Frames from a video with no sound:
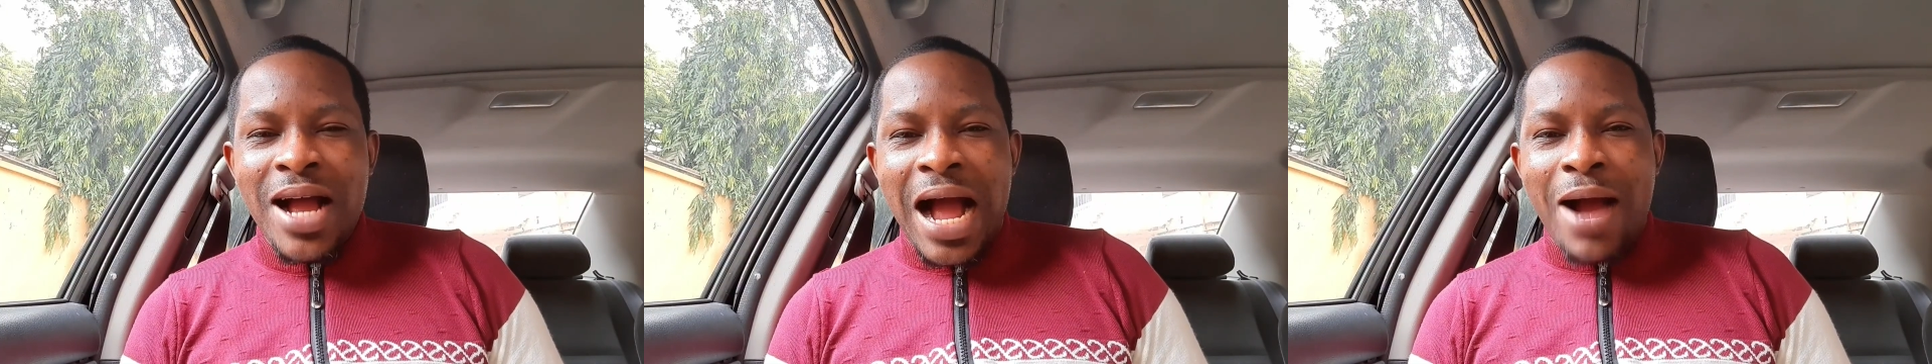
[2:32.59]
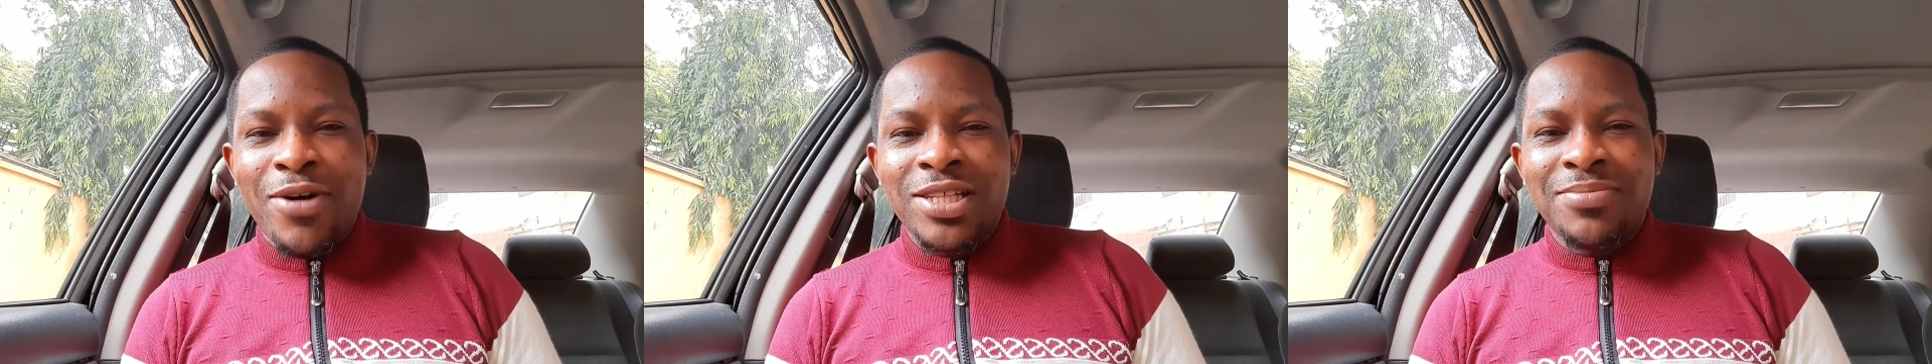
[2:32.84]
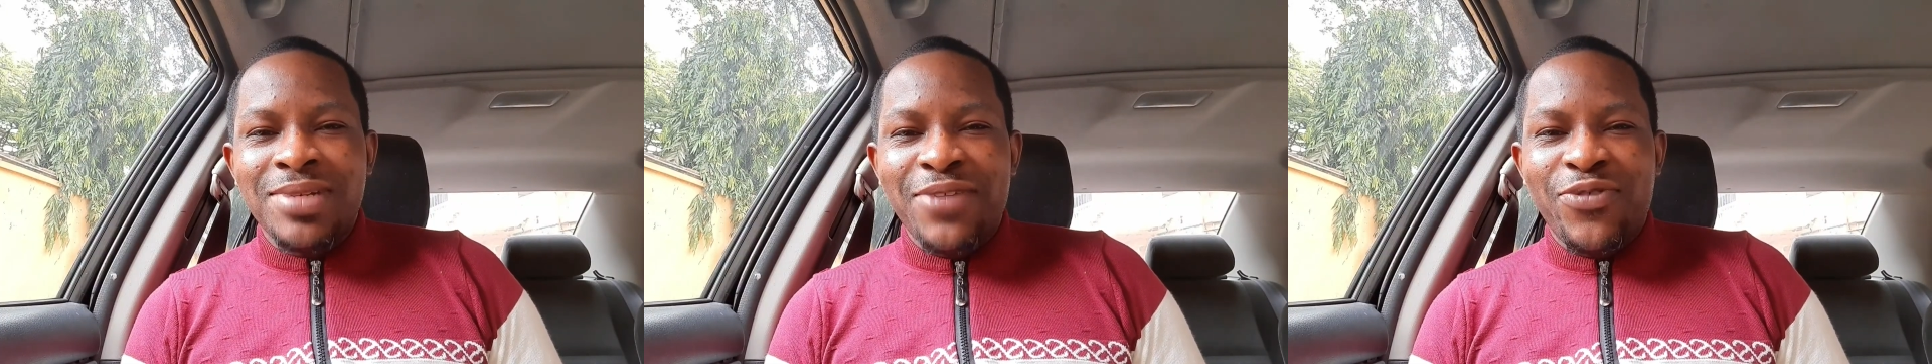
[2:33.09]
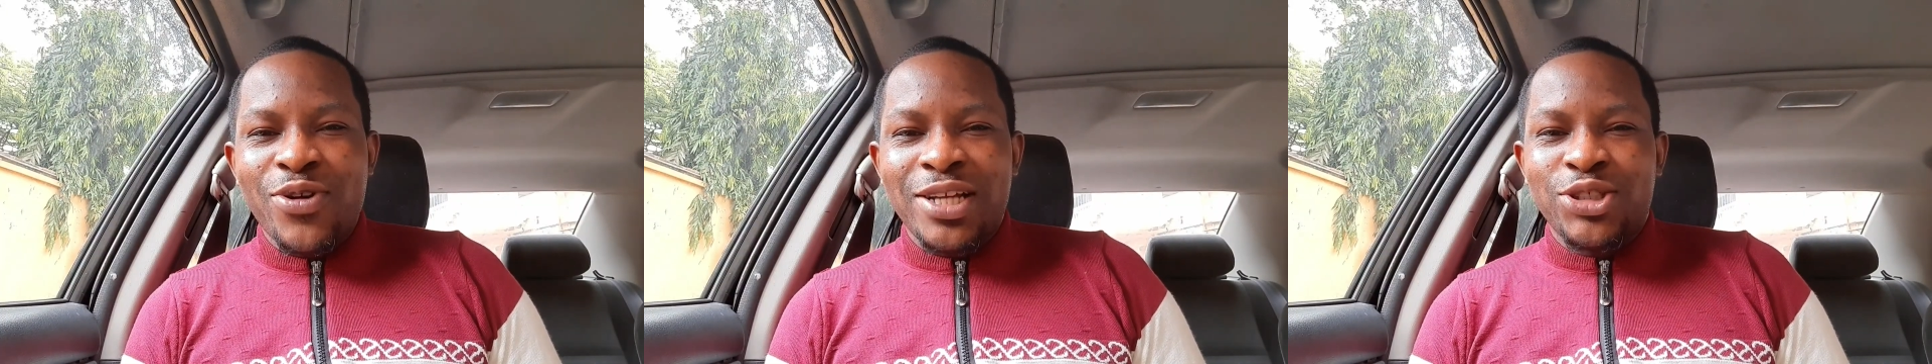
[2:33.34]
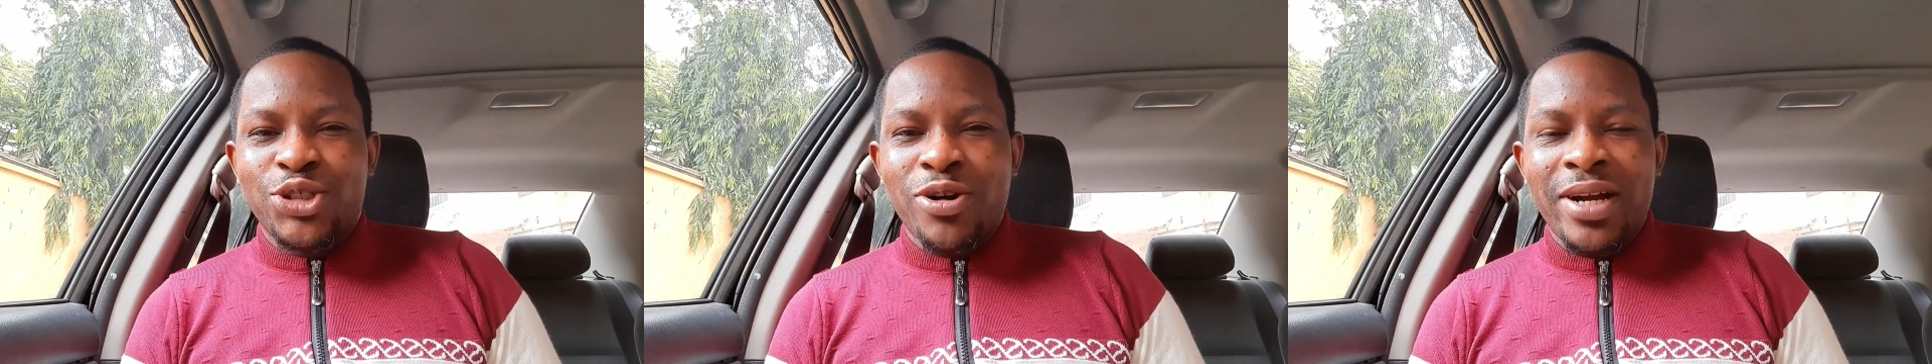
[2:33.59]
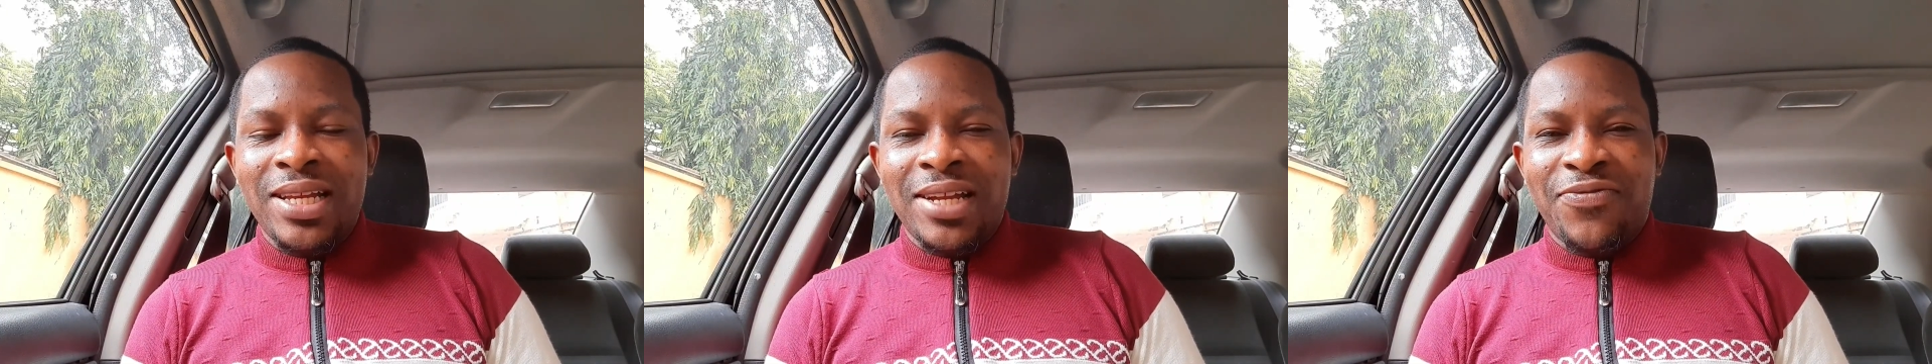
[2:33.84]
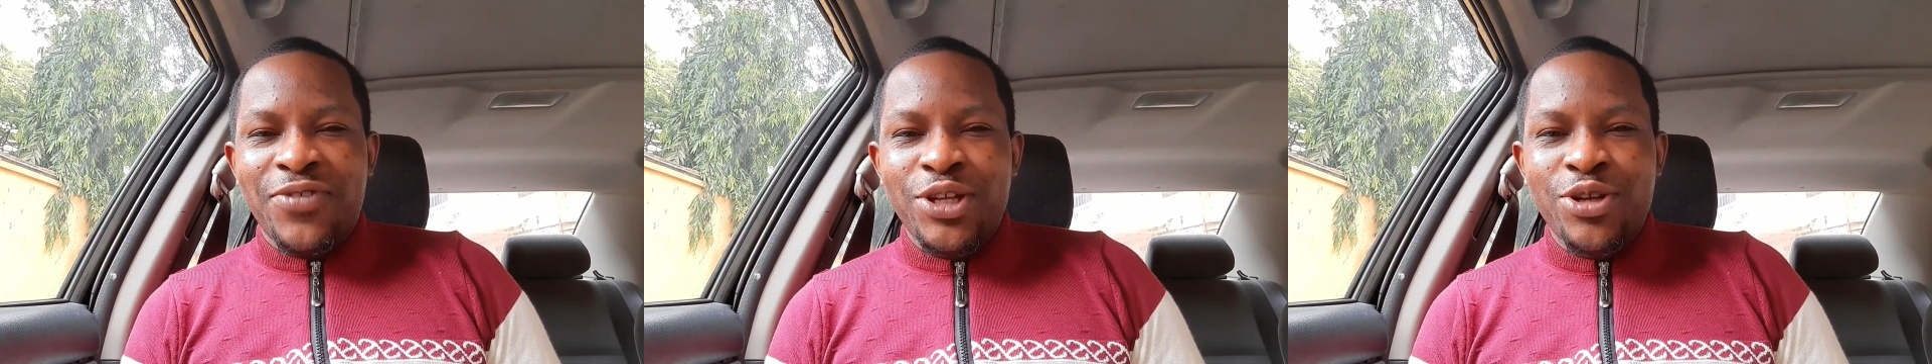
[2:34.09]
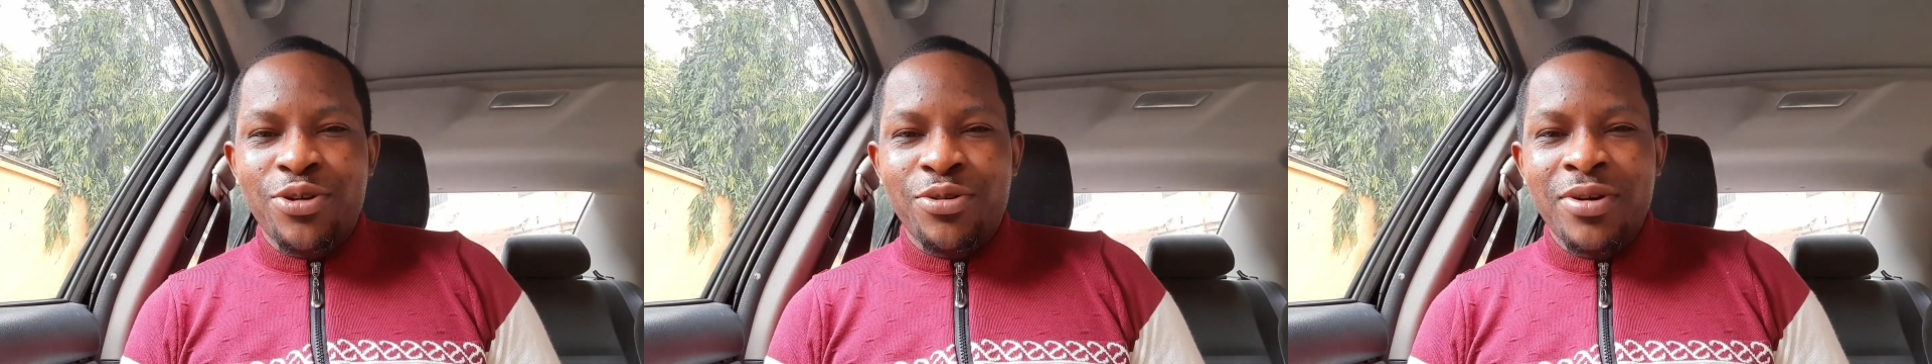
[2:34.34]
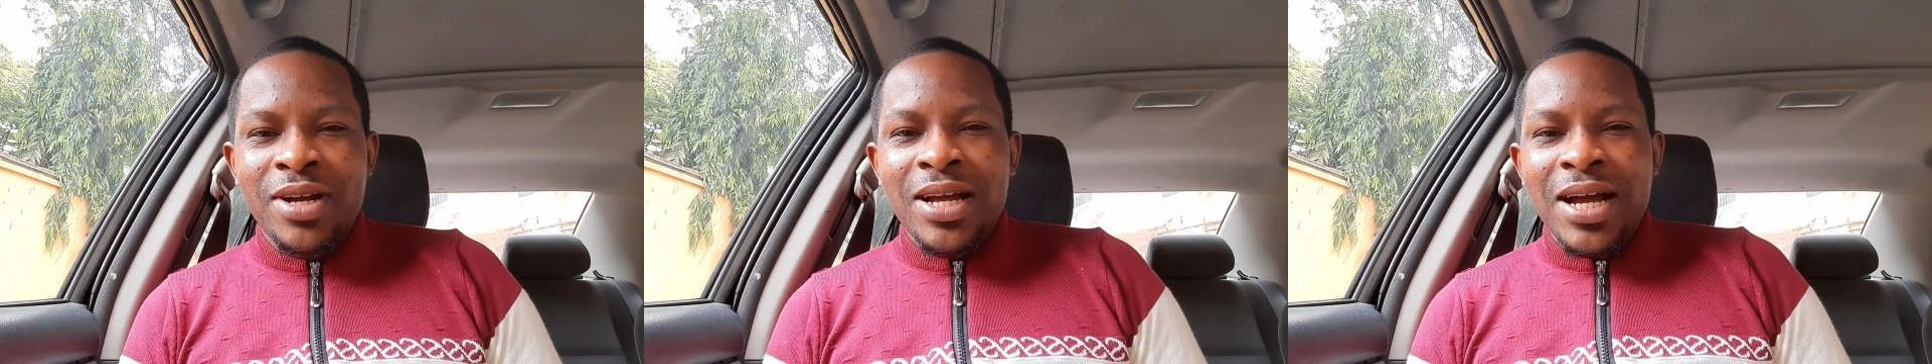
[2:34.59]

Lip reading: I want to believe you enjoyed that video.